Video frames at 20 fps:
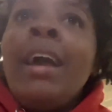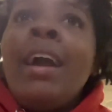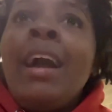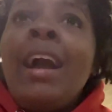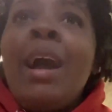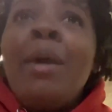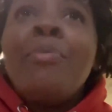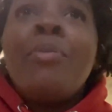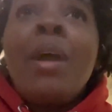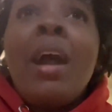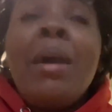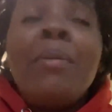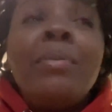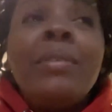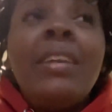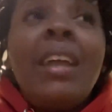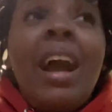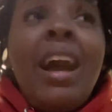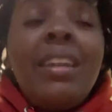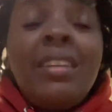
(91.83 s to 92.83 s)
I
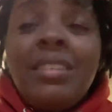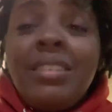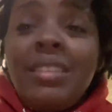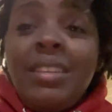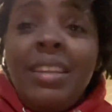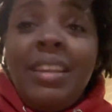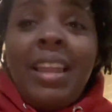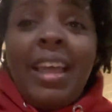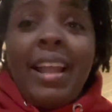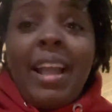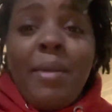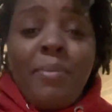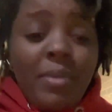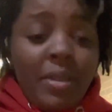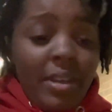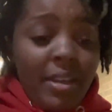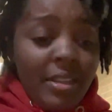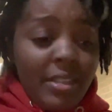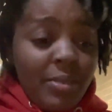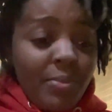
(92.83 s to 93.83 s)
probably, honestly, like I've been
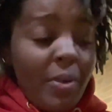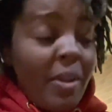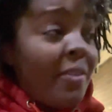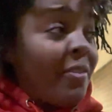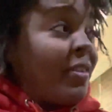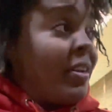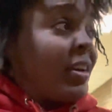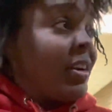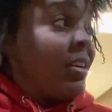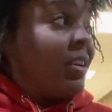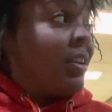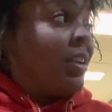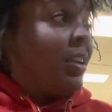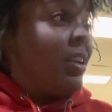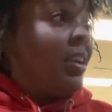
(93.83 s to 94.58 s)
in this motherfucker.